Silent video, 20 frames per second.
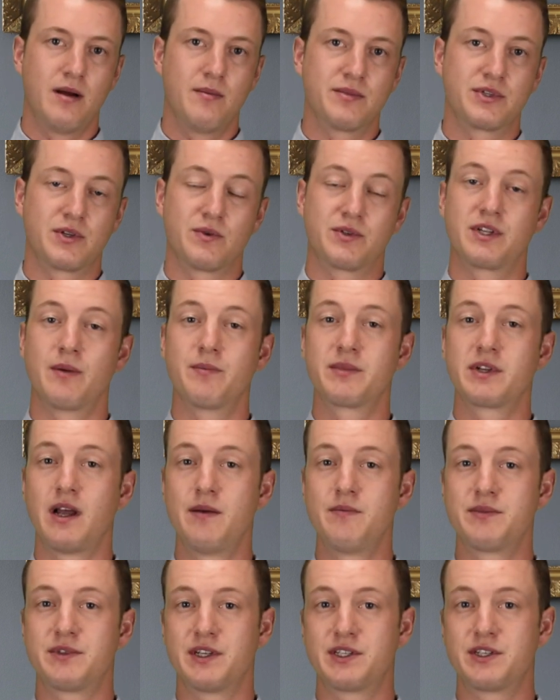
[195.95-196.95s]
So
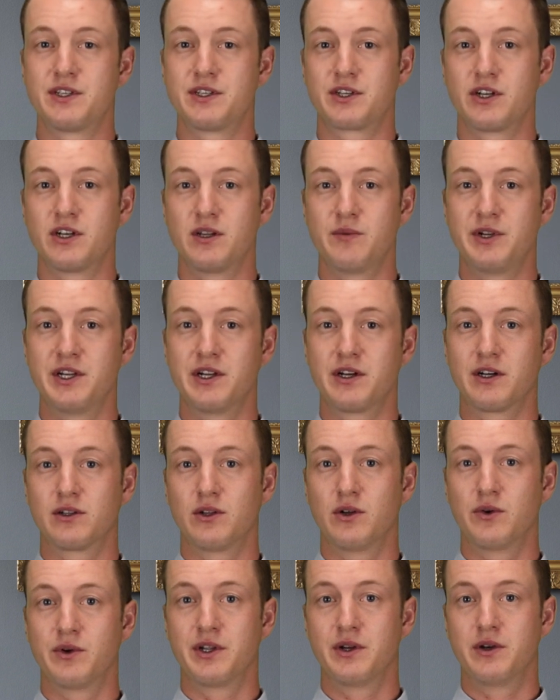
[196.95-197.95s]
sometimes this is going to be
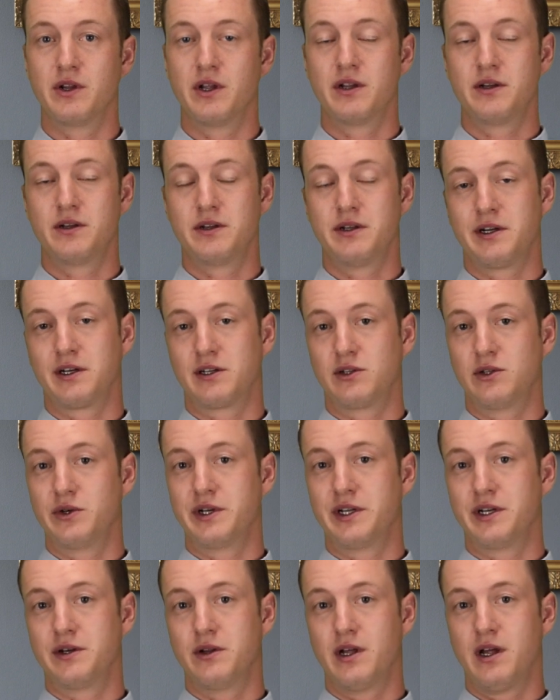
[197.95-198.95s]
included
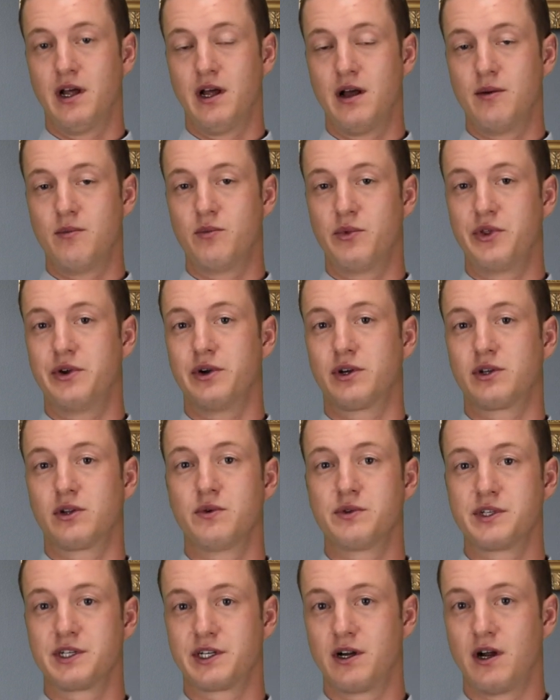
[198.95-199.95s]
with your
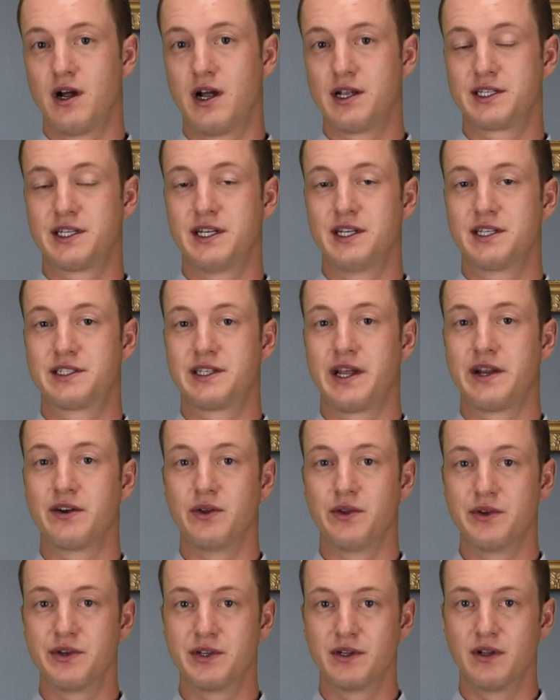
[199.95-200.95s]
closing costs and
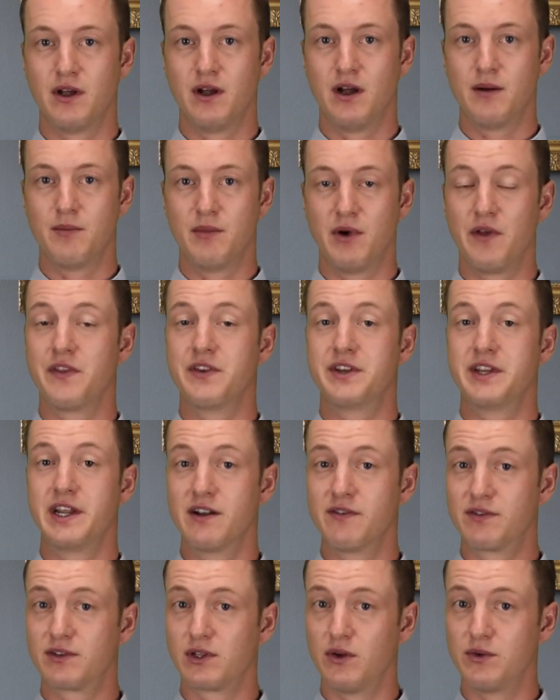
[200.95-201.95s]
settled on the day
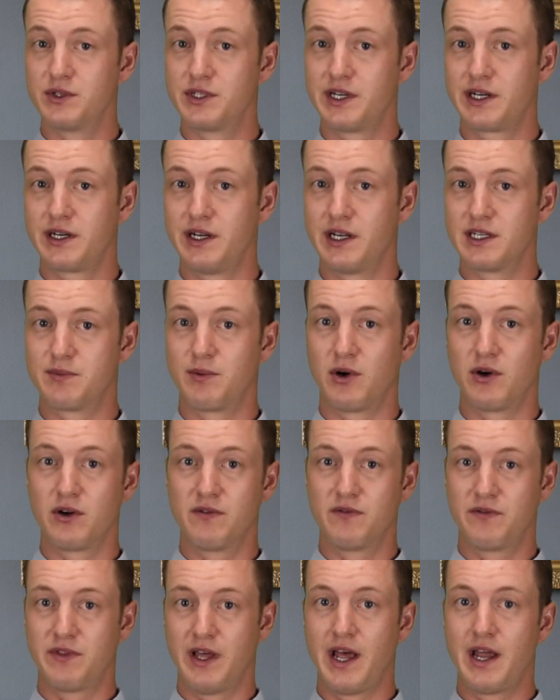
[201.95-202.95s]
of closing as part
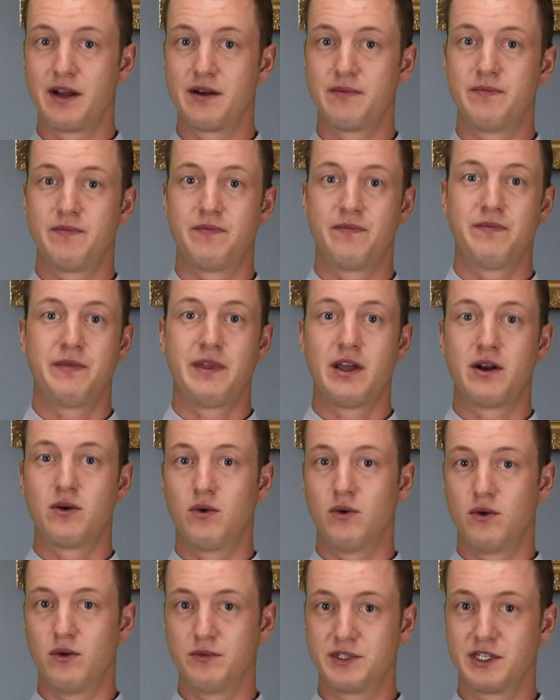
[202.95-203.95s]
of that
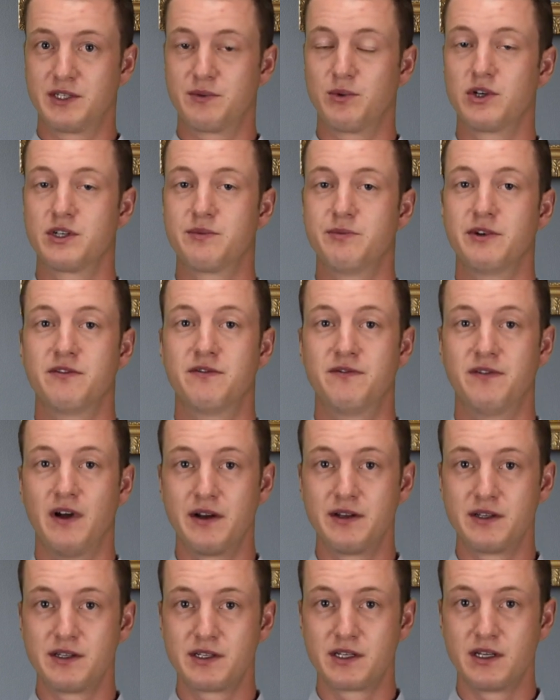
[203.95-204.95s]
whole disbursement of
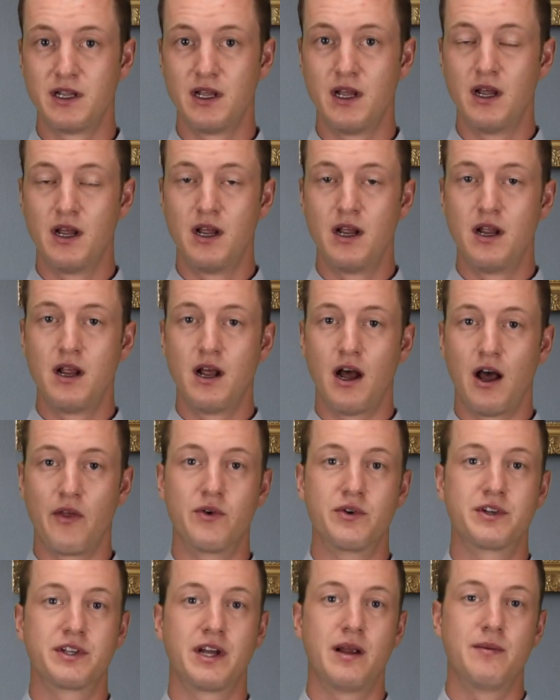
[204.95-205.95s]
funds.
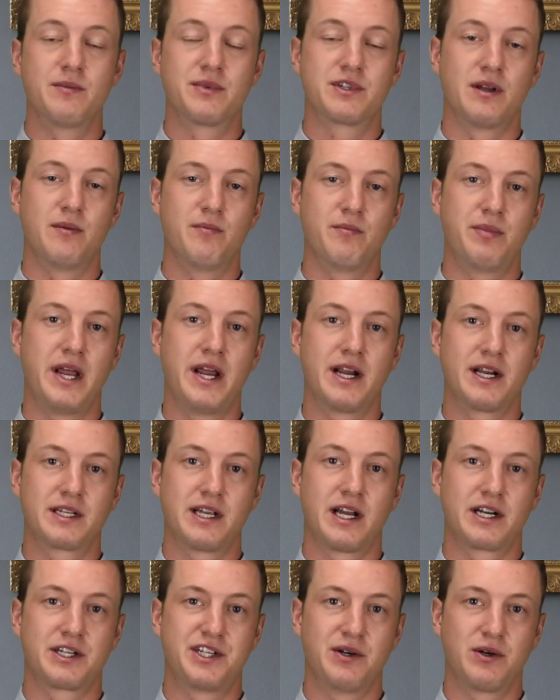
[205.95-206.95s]
Other times some banks
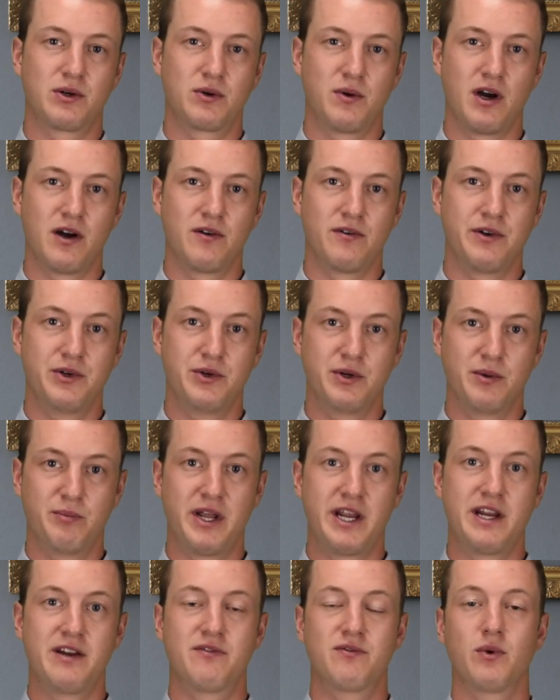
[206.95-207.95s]
actually require you to
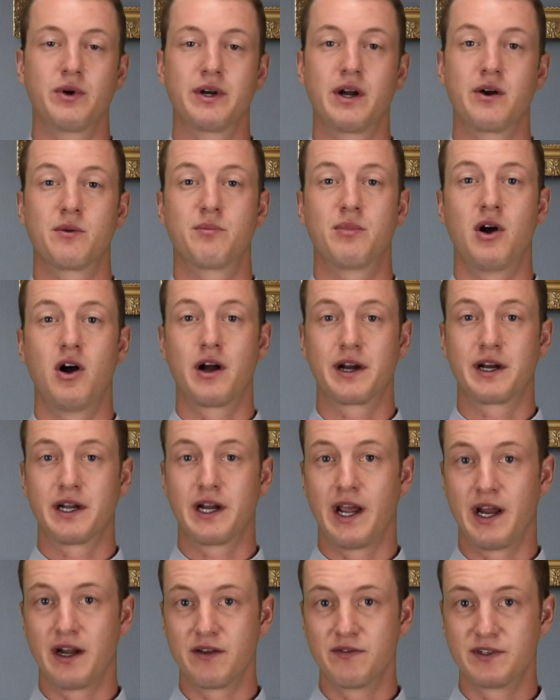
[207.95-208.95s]
pay for it out of pocket
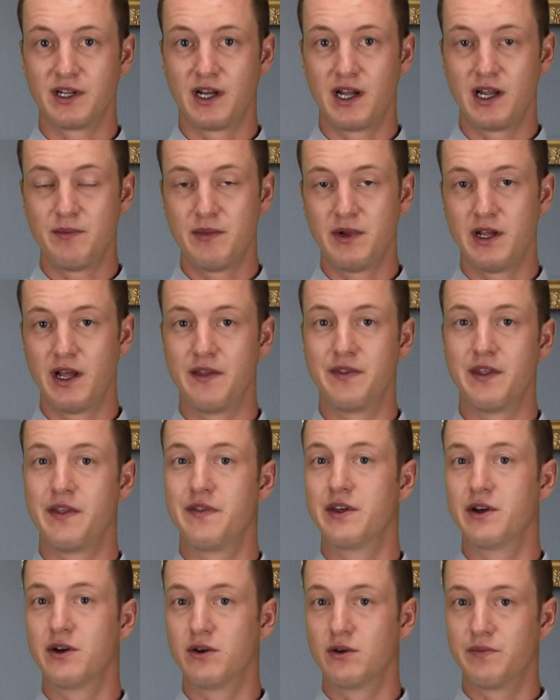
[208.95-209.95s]
ahead of time, and then
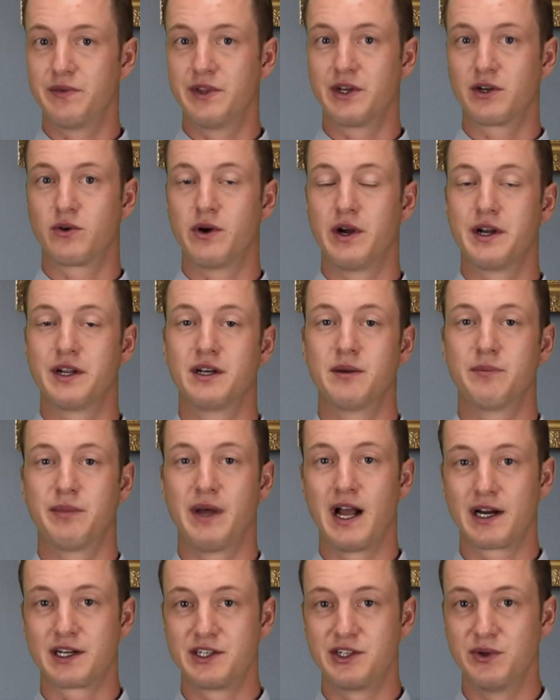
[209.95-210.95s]
they'll credit it
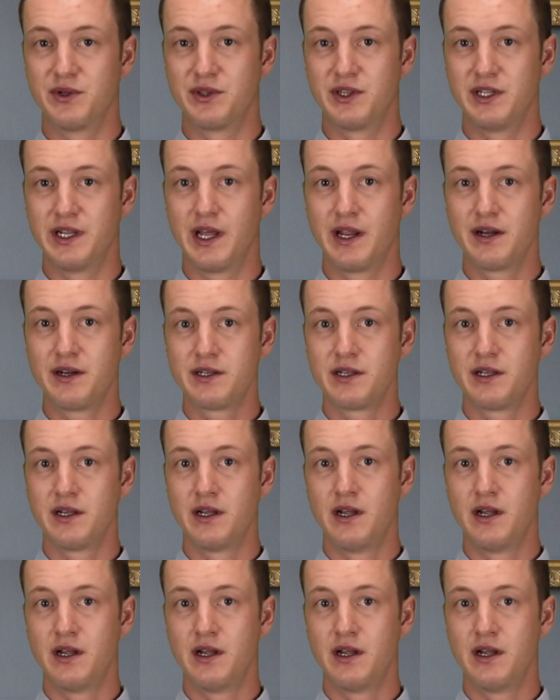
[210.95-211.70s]
back to you at the end.